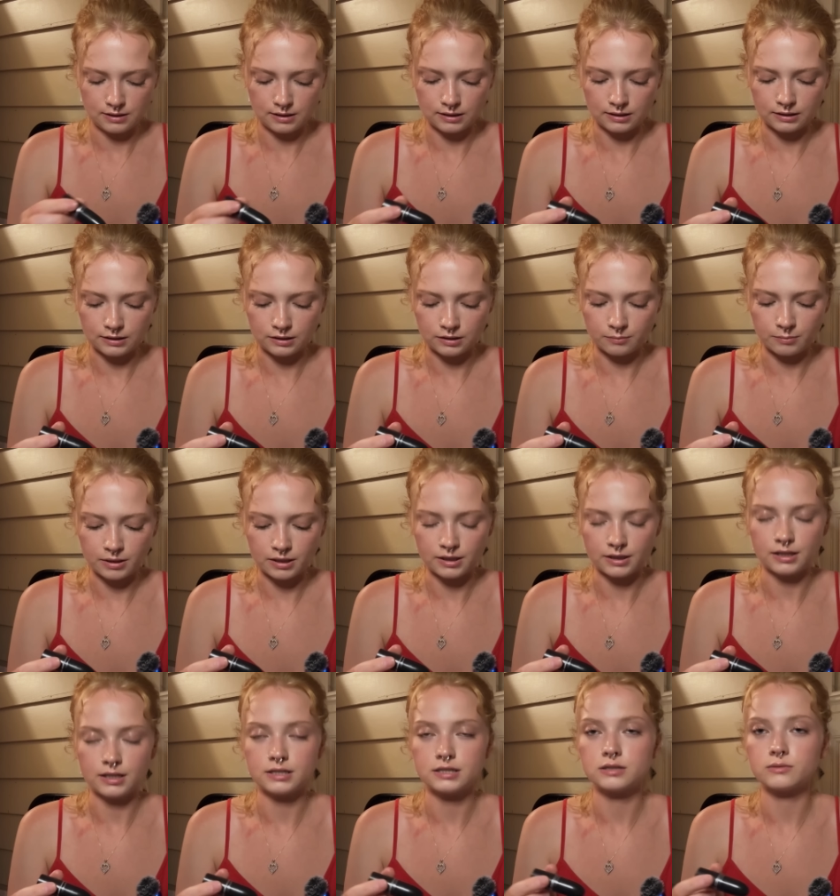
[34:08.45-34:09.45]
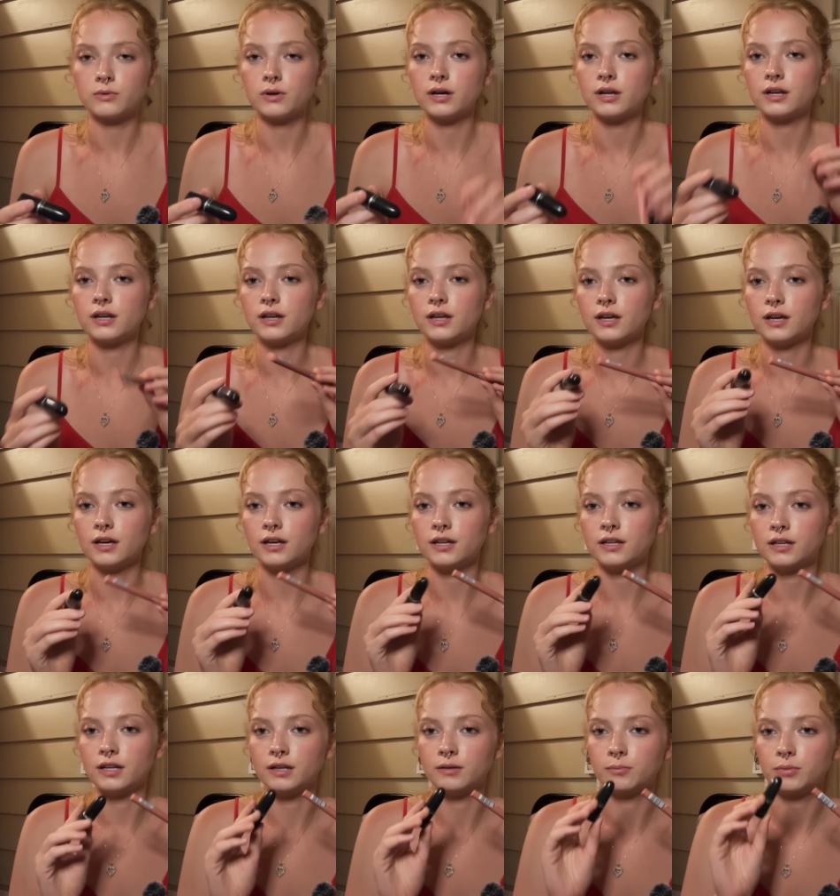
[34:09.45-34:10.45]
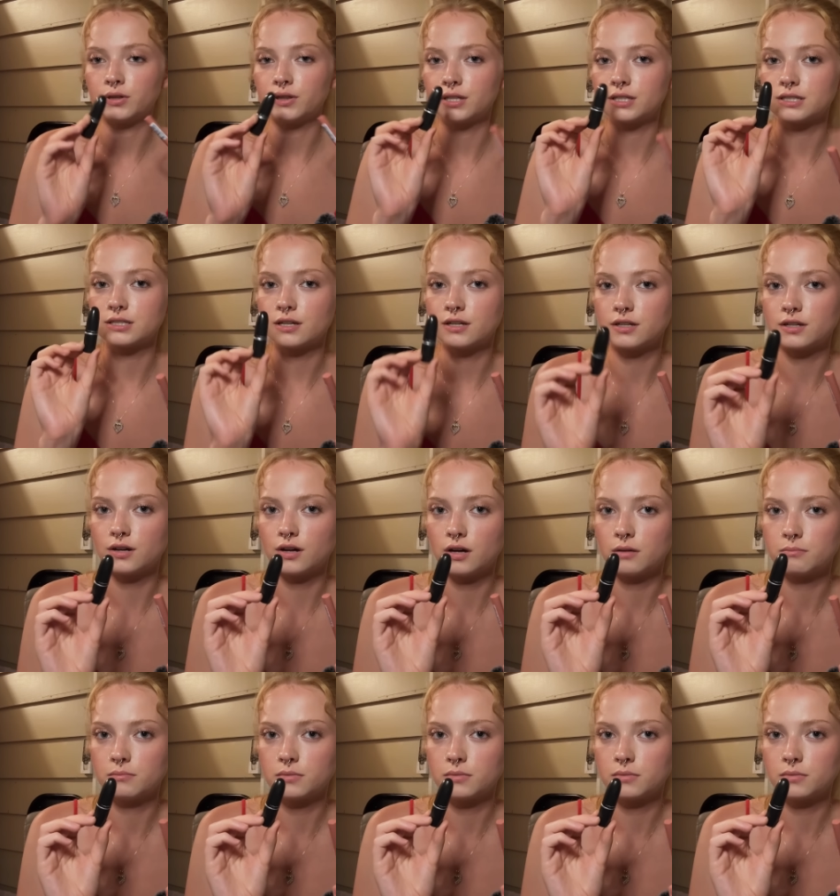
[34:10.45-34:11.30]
a little bit of this one and then put this on top.